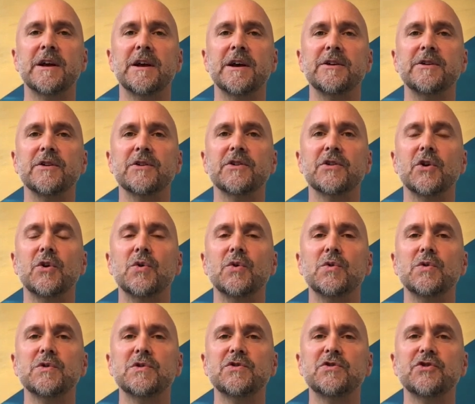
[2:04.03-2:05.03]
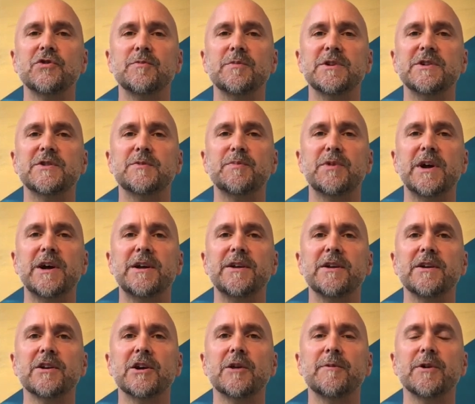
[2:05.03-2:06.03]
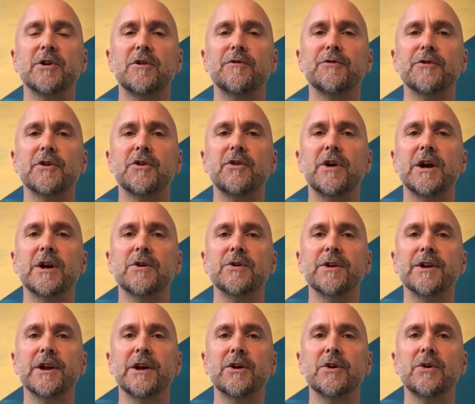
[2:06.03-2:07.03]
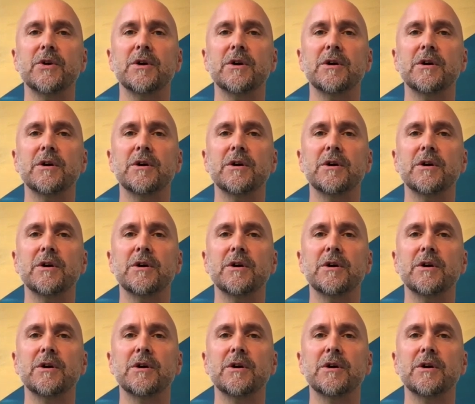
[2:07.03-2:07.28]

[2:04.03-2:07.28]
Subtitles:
and your toes should be spread and coming off the ground now.